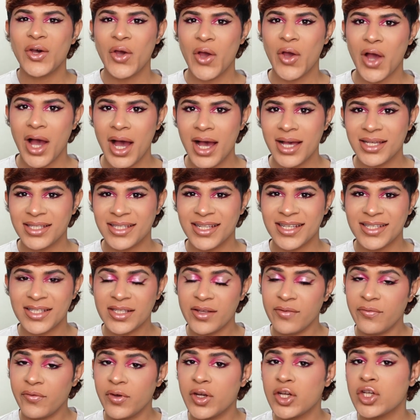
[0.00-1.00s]
you guys, this
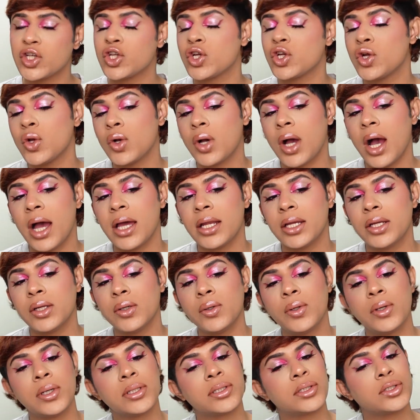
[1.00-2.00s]
is the finished look. I
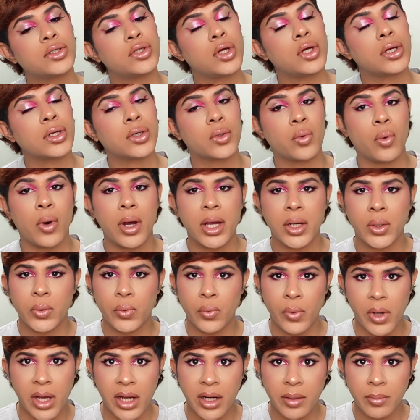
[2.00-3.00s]
know it's not
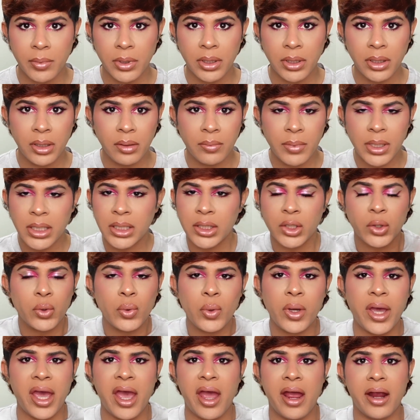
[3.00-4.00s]
quite wearable, but
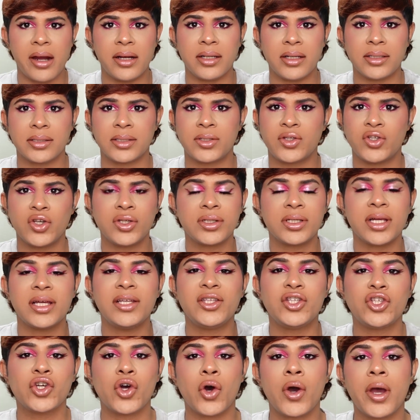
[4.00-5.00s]
who cares? Just
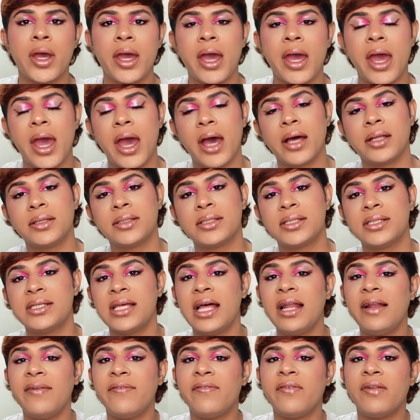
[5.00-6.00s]
enjoy, and
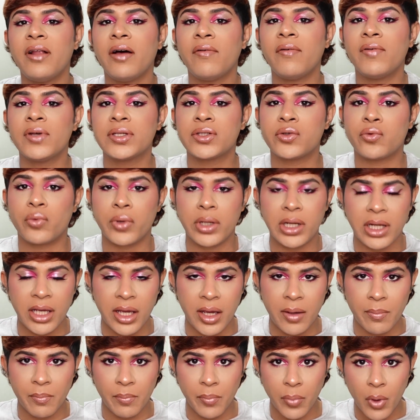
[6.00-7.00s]
self-love is
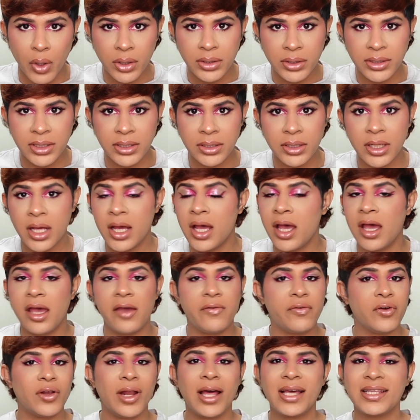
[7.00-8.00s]
really important.
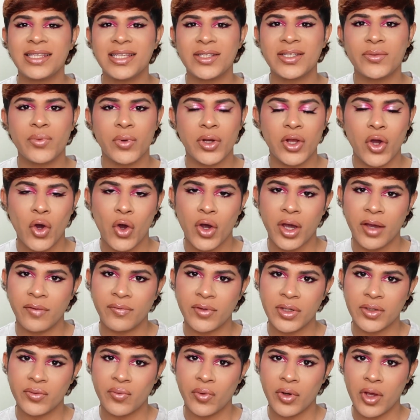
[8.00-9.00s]
If you like this video,
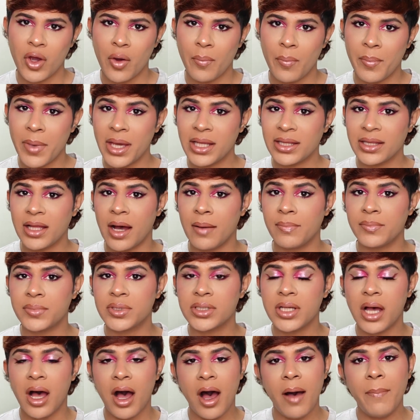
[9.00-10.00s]
give this video a big
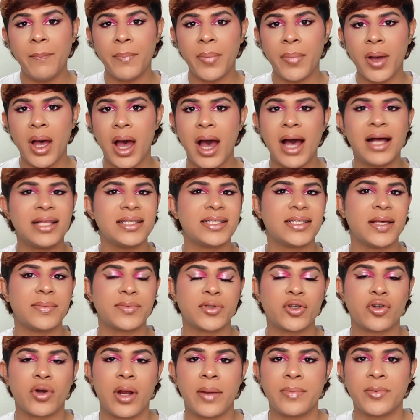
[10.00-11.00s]
thumbs up and
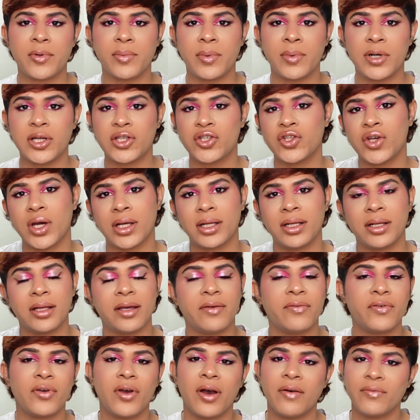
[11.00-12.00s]
subscribe to my channel
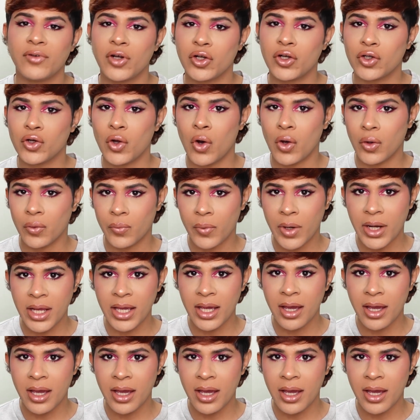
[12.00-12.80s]
if you have not already.